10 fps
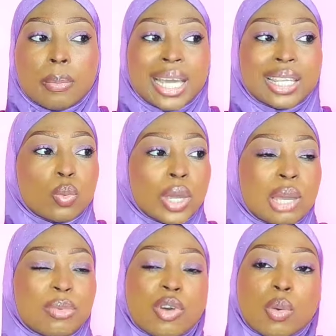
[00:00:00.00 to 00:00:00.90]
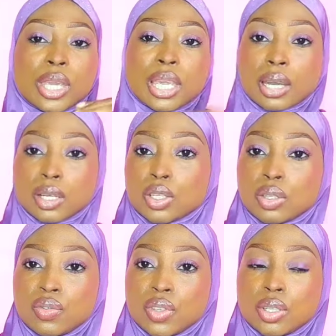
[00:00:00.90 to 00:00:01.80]
By the way, before we get
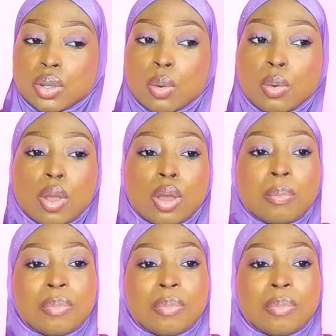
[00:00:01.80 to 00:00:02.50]
into the video,